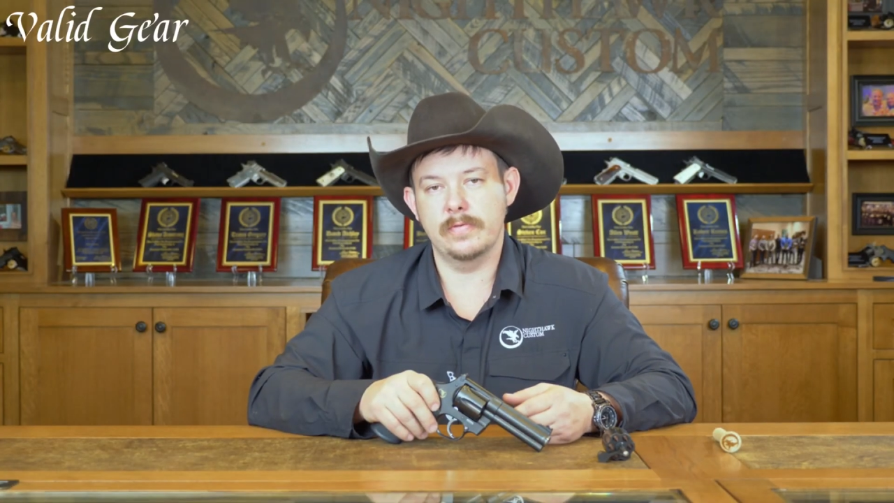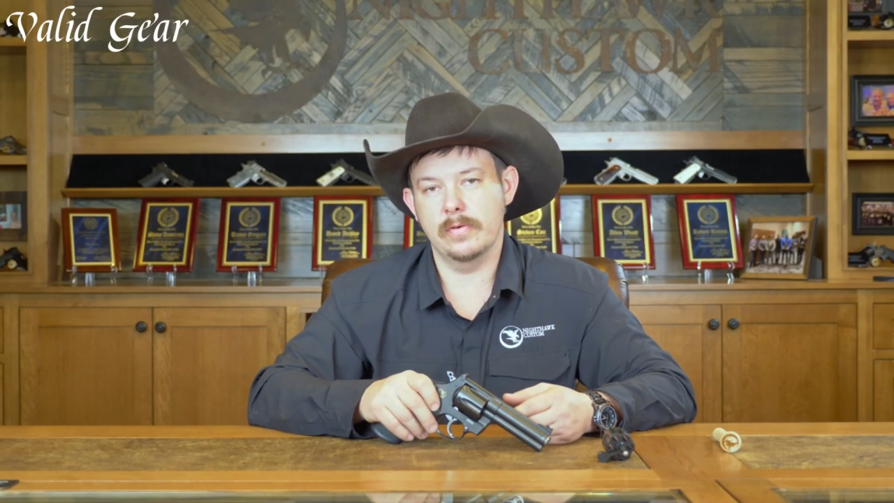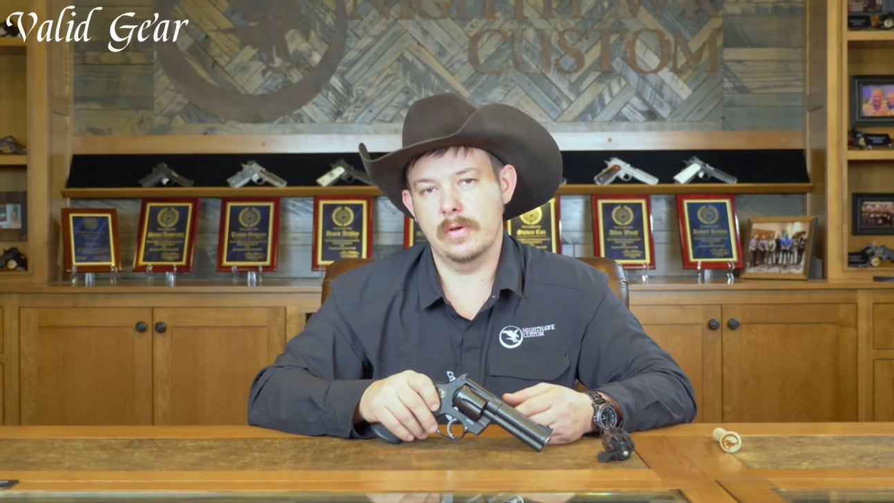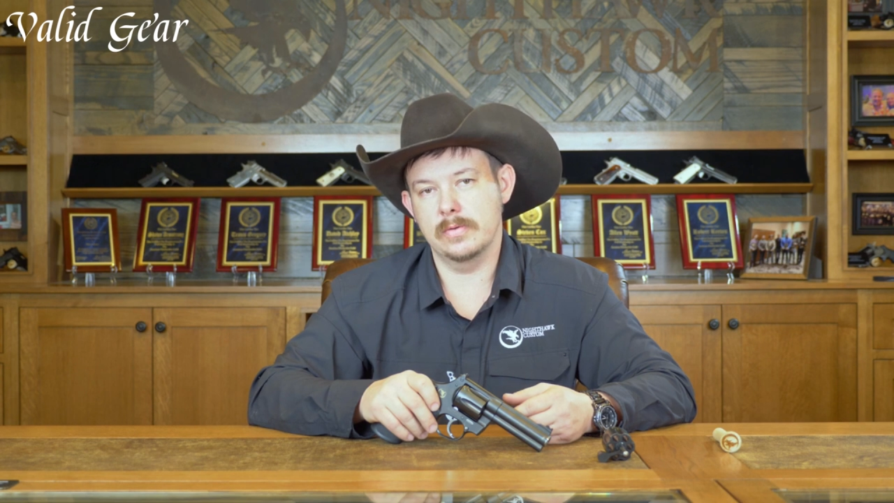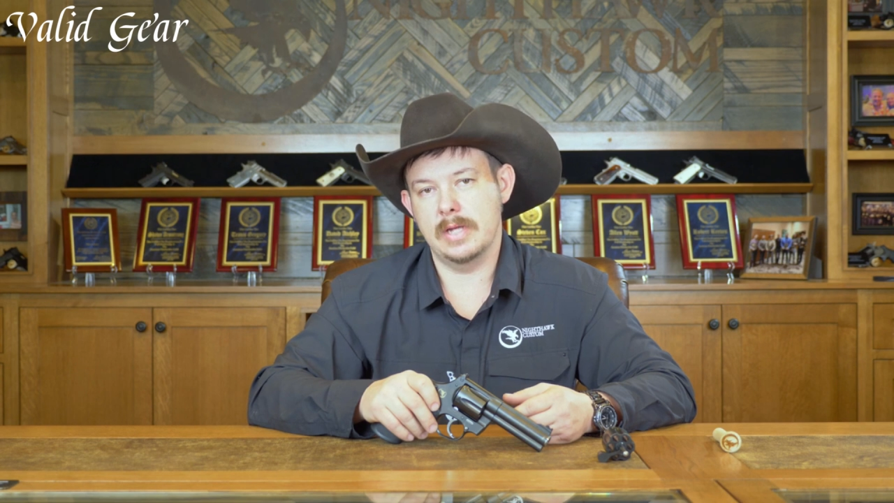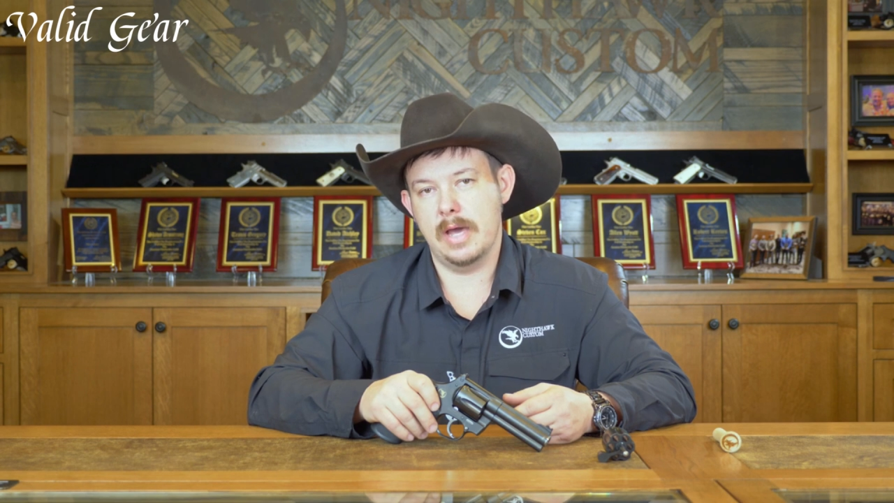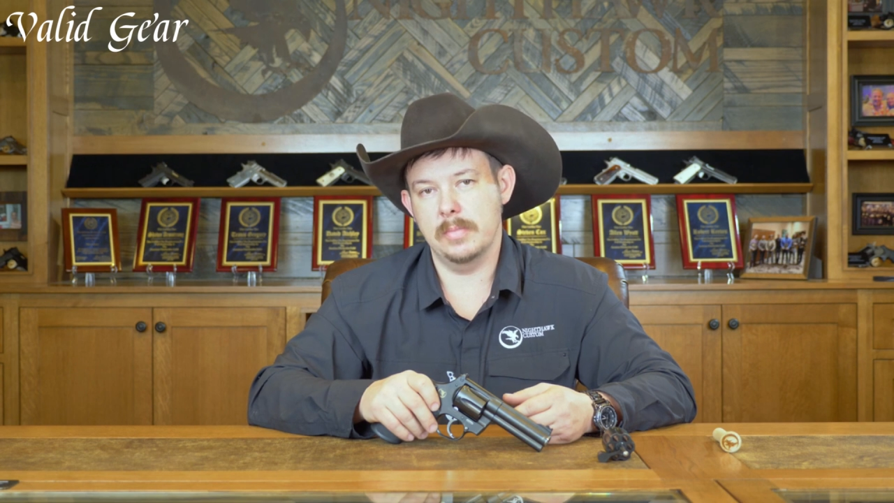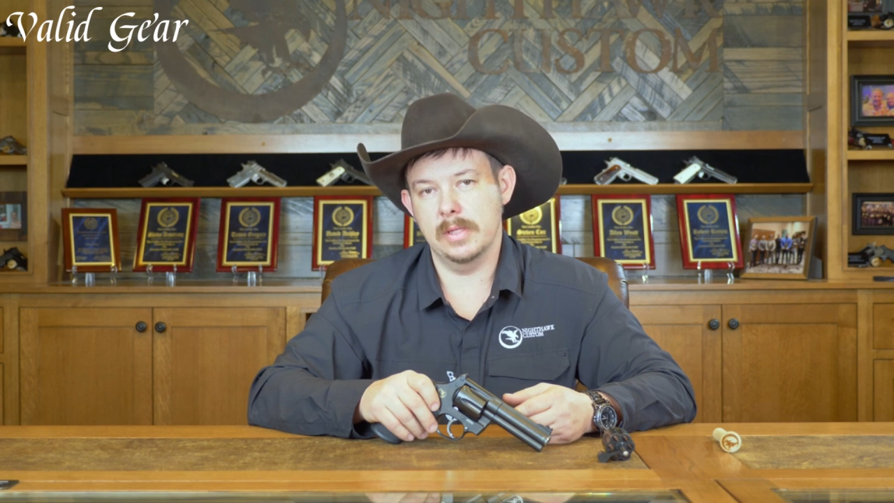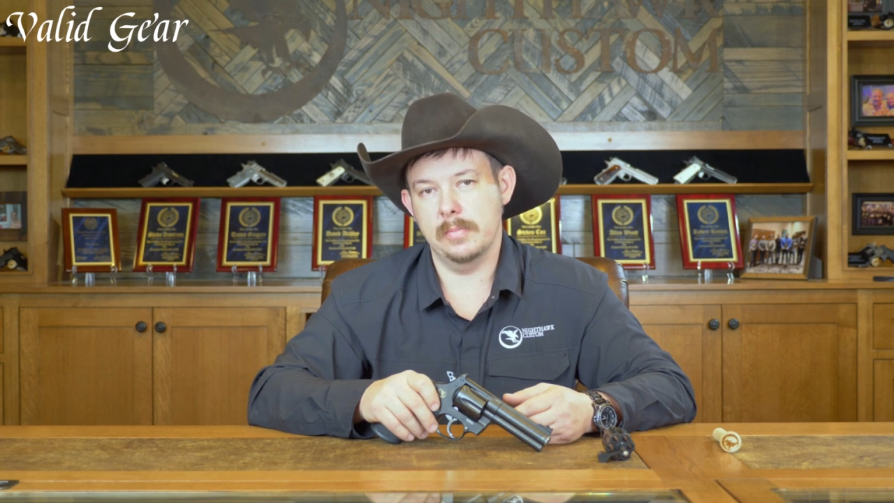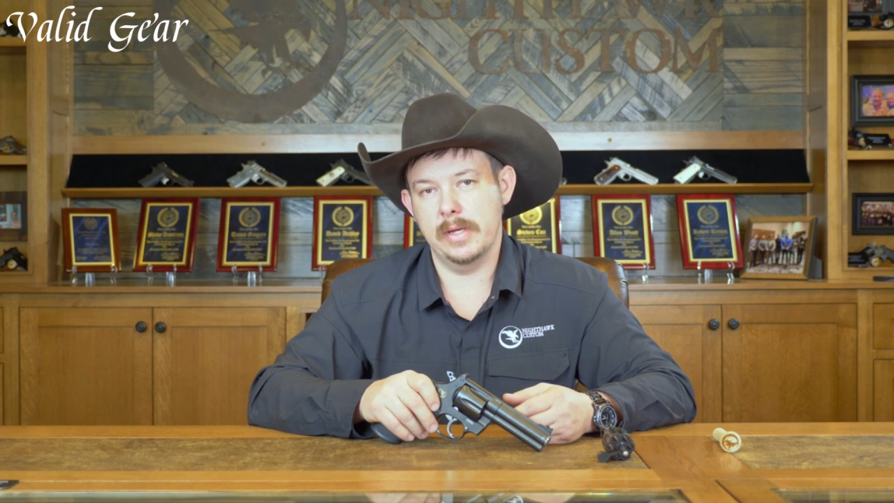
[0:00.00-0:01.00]
fusion of
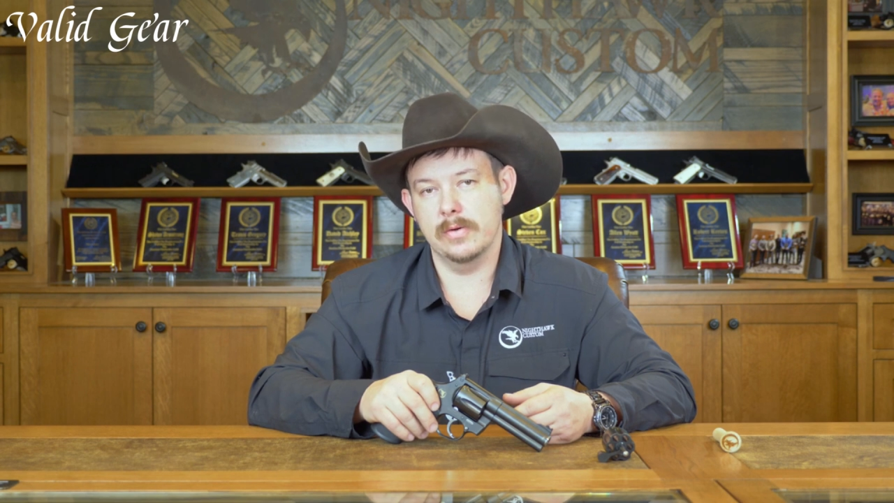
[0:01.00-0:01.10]
German